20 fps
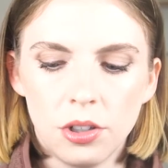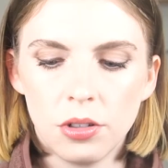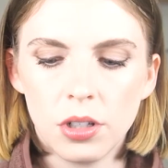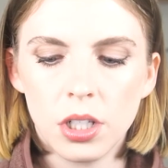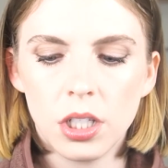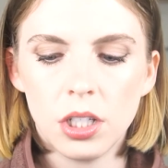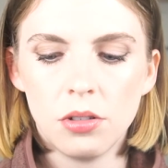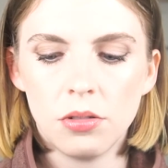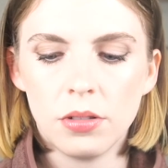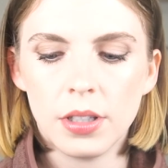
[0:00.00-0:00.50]
You
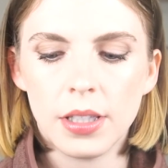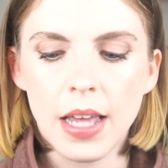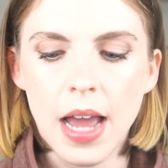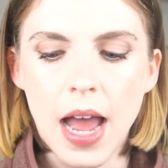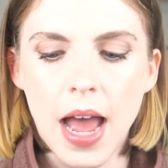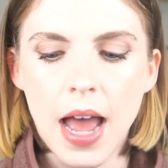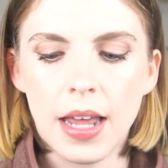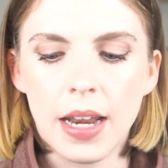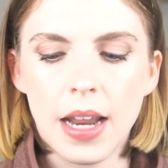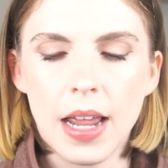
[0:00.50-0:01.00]
could use
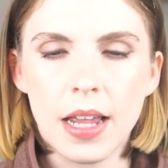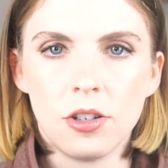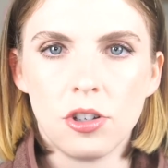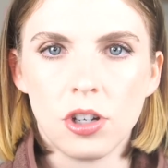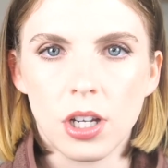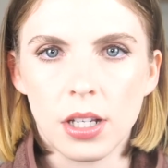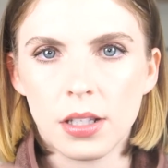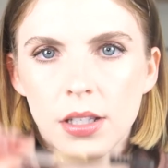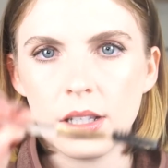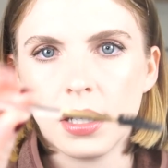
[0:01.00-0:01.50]
that and
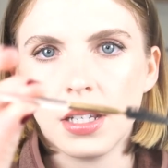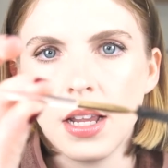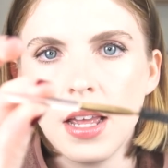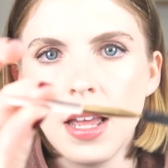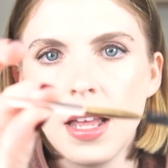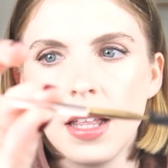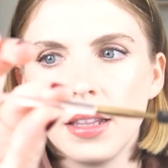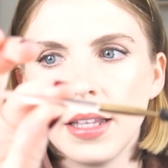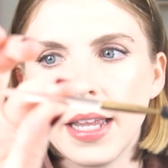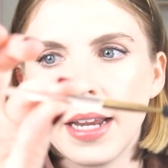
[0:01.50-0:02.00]
just
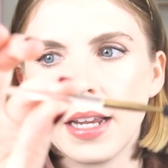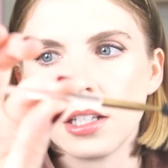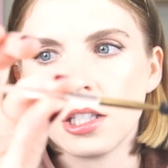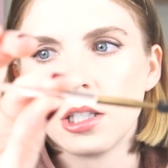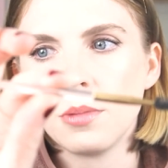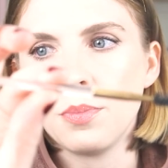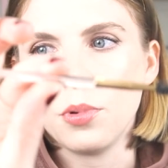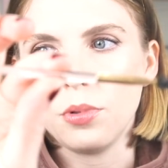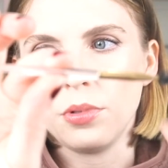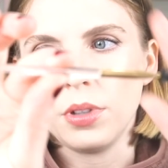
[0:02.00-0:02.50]
like a
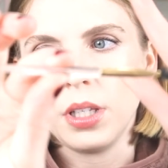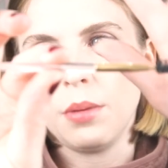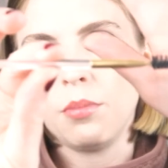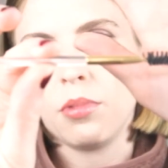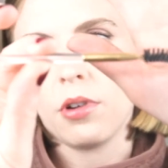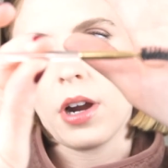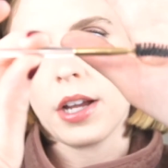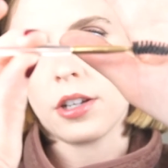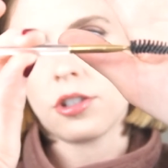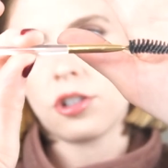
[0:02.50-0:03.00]
spoolie
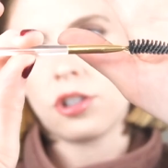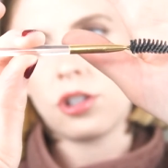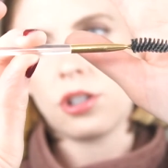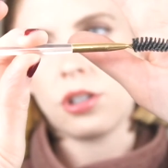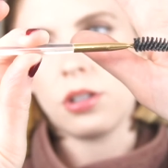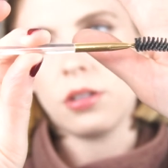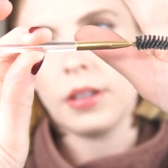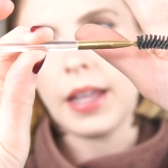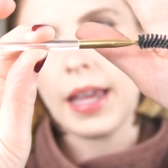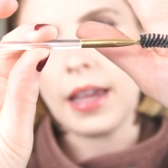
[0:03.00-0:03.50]

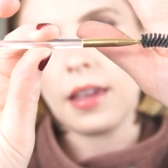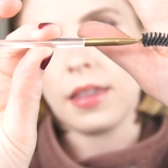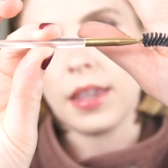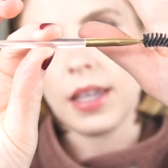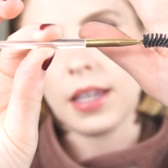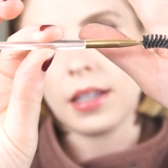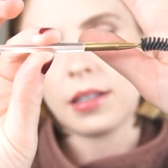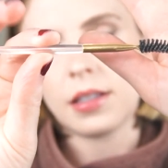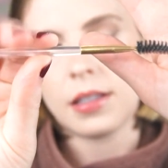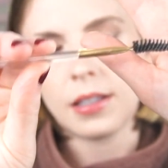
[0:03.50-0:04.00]
brush like
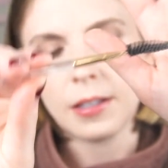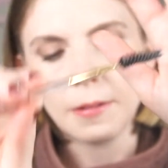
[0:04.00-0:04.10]
this.